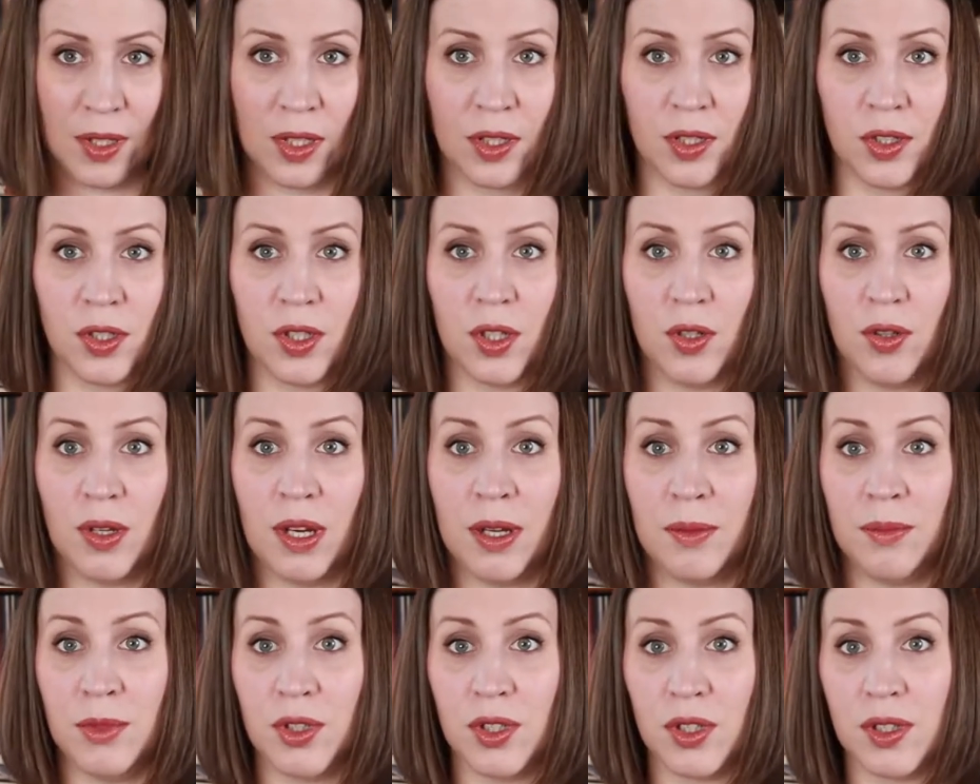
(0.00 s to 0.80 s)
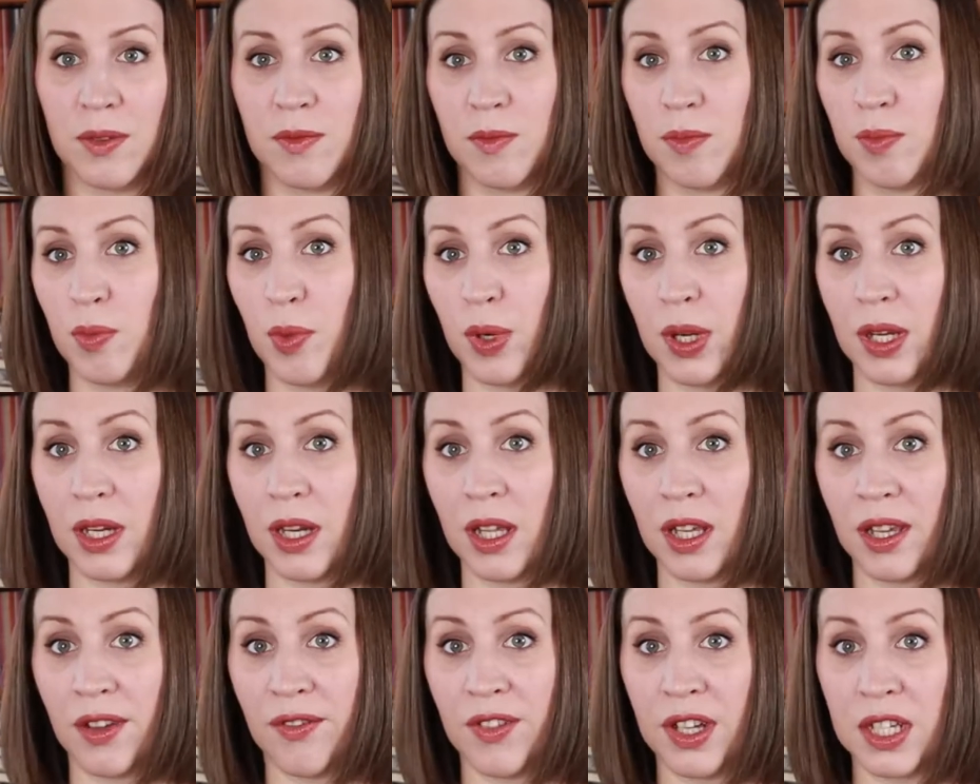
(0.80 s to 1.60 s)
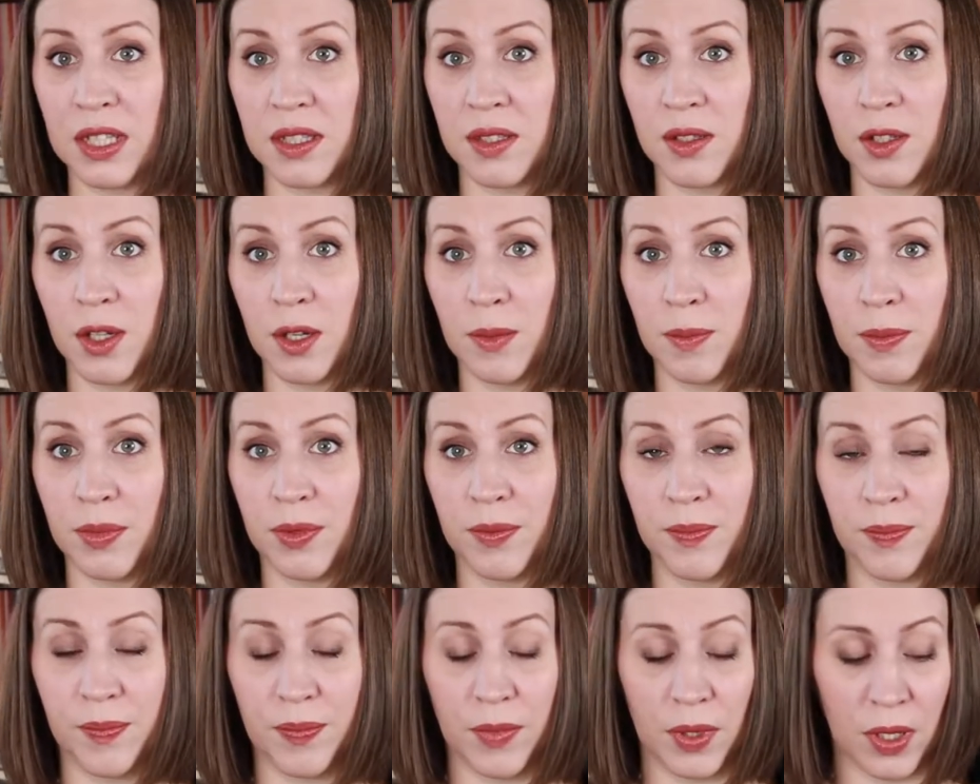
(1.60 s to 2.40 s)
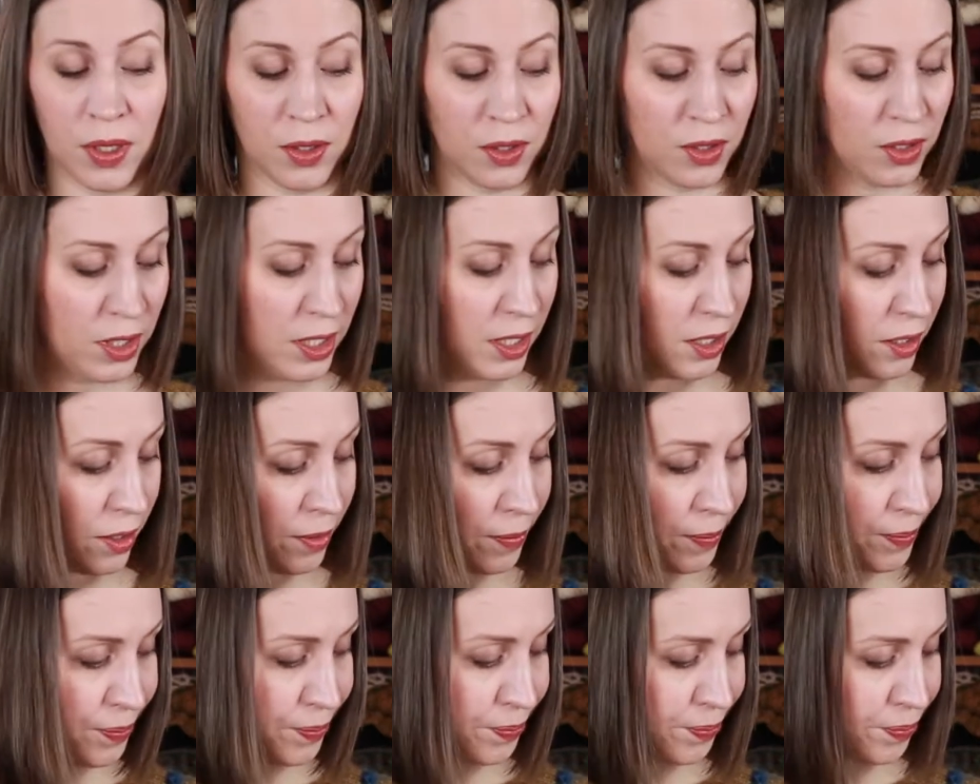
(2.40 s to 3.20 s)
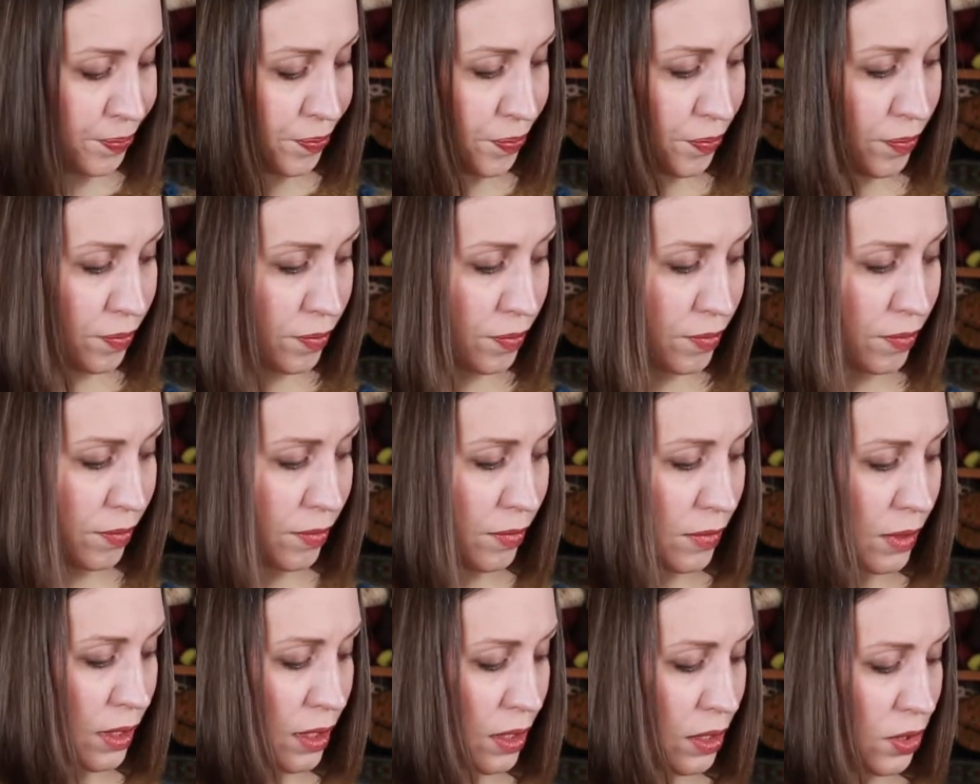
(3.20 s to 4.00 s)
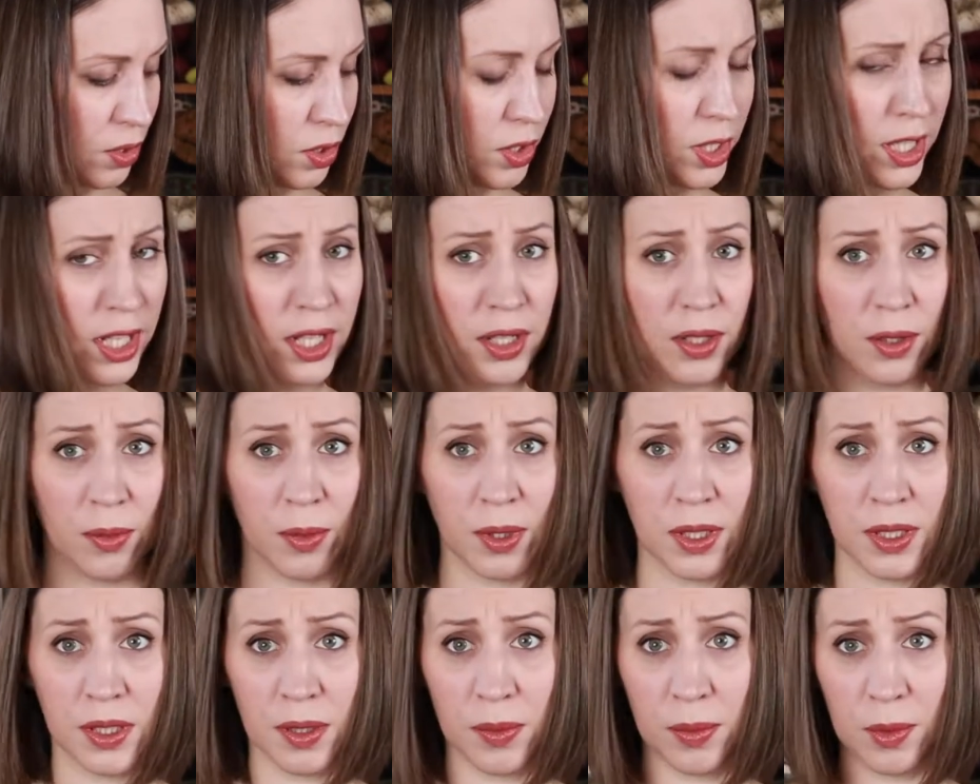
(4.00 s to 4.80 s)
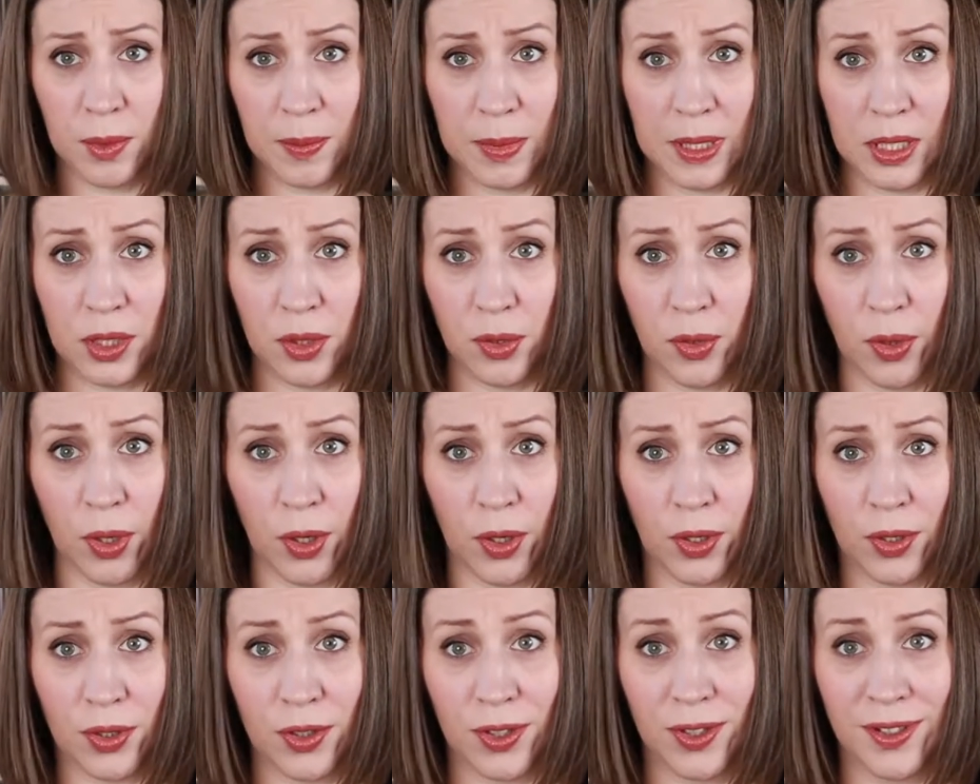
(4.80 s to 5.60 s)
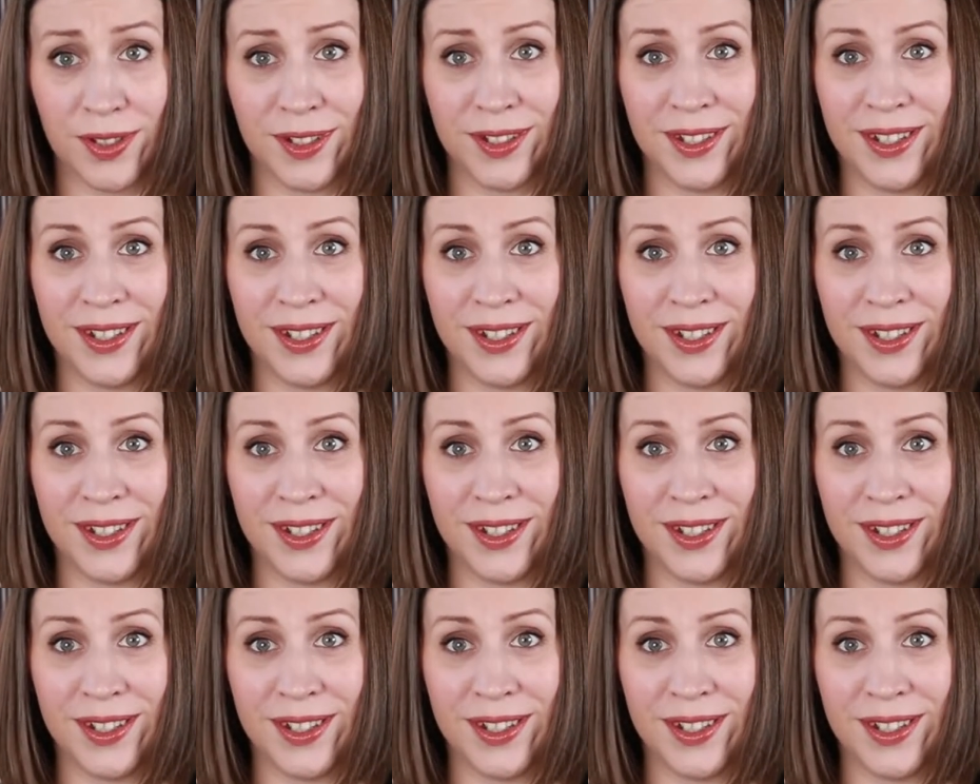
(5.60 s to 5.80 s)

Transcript: So I'm just wearing like a vest top under here today, otherwise it would be too hot.